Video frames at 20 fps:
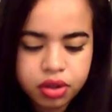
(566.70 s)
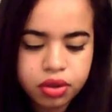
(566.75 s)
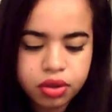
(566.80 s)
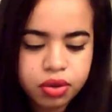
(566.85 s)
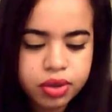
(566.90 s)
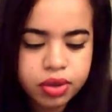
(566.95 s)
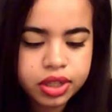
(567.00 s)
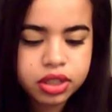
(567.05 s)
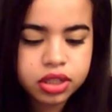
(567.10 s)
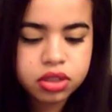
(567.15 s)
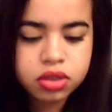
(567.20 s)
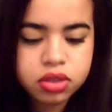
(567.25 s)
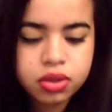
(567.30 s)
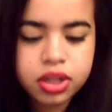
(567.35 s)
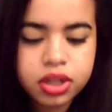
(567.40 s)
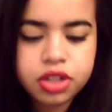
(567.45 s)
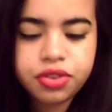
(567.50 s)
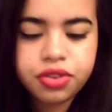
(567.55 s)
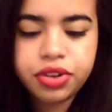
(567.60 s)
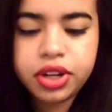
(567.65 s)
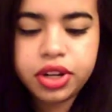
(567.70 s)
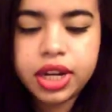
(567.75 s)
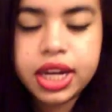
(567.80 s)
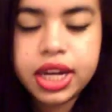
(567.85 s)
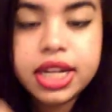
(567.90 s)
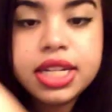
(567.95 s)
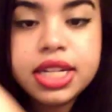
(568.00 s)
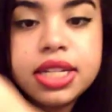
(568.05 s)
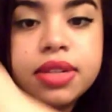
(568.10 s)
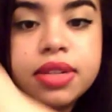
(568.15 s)
quick swatch for you
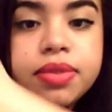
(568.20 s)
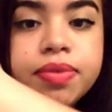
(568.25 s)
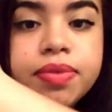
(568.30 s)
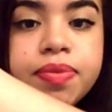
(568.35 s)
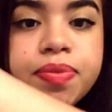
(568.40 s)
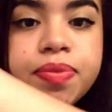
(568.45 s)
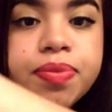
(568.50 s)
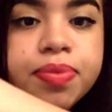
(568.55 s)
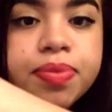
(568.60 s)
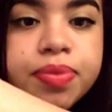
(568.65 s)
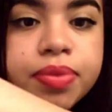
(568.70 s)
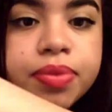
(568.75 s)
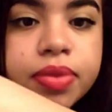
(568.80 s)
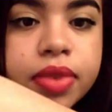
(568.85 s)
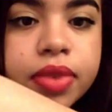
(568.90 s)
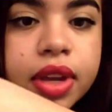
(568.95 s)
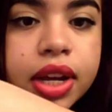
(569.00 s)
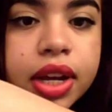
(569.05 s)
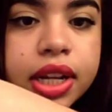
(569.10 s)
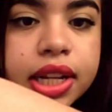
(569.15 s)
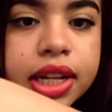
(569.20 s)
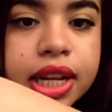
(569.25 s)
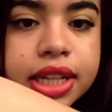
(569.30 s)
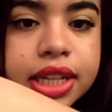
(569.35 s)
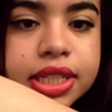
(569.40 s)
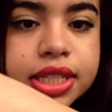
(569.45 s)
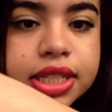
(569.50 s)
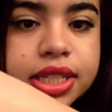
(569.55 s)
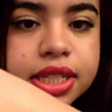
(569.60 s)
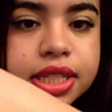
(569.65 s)
guys, and that's
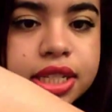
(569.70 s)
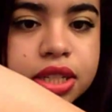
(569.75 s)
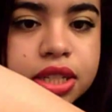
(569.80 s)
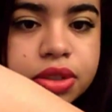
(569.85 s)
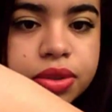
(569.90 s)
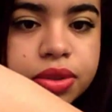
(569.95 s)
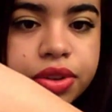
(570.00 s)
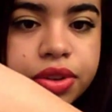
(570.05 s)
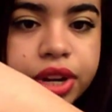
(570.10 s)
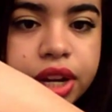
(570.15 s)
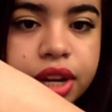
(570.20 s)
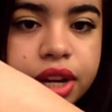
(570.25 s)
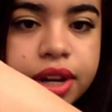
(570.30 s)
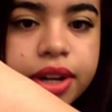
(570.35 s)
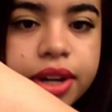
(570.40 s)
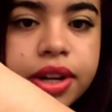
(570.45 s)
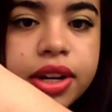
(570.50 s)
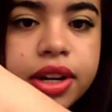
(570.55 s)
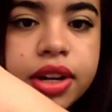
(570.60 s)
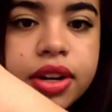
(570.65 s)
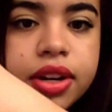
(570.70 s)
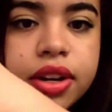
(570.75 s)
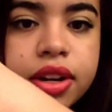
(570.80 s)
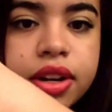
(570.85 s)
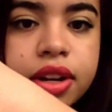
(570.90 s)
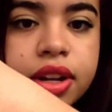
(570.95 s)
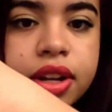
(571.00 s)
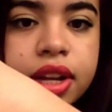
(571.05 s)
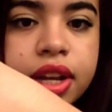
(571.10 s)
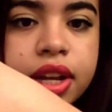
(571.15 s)
this one right here.
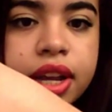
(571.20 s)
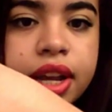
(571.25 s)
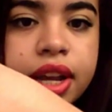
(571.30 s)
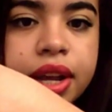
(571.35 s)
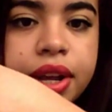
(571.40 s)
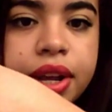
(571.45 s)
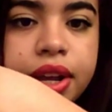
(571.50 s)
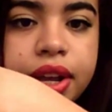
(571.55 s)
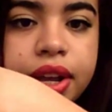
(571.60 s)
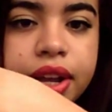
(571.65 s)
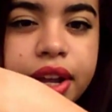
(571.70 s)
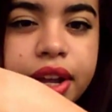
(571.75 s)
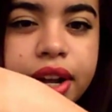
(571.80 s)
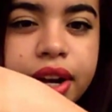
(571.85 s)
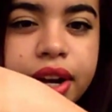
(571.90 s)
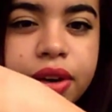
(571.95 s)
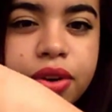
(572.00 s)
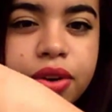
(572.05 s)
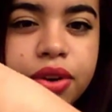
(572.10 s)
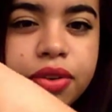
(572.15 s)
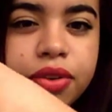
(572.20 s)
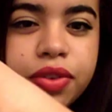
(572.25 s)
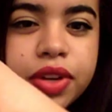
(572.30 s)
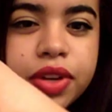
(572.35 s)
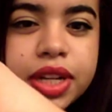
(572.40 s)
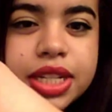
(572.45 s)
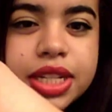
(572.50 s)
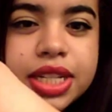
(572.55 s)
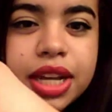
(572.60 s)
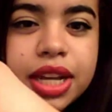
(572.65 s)
And I don't know if you
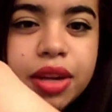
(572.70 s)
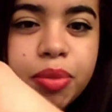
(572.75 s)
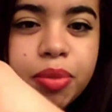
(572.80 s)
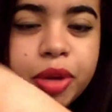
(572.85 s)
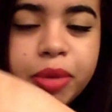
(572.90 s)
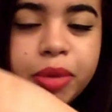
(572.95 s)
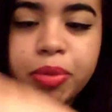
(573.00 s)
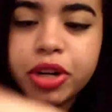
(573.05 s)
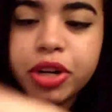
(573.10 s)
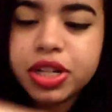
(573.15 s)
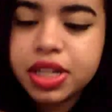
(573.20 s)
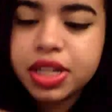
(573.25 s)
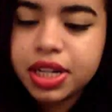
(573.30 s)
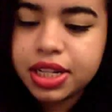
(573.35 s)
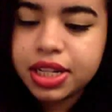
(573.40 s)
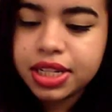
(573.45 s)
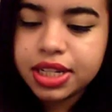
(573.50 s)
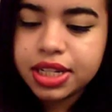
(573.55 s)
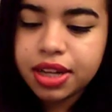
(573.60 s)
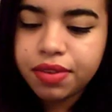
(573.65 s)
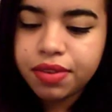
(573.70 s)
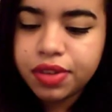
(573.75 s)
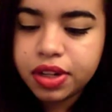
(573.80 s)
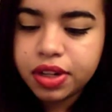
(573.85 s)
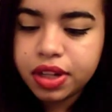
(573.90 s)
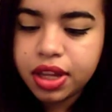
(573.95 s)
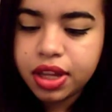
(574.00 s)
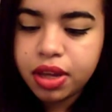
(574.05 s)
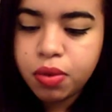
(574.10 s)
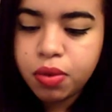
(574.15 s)
can tell, but in person it's
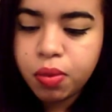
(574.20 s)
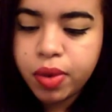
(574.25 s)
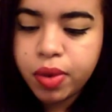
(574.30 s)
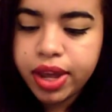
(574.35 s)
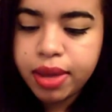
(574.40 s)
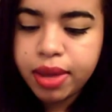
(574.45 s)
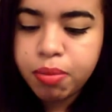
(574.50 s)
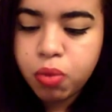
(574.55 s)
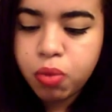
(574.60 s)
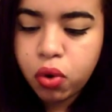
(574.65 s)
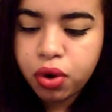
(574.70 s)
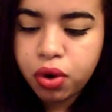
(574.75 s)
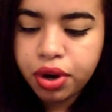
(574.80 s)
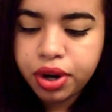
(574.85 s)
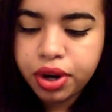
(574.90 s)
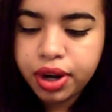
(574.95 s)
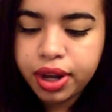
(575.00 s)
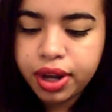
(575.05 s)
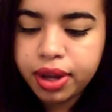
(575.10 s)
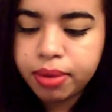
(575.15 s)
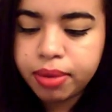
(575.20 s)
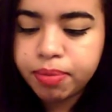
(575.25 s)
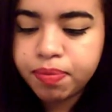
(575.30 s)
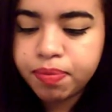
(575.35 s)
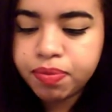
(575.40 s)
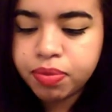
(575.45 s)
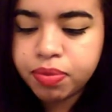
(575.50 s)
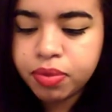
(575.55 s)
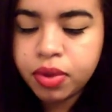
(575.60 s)
definitely way more, it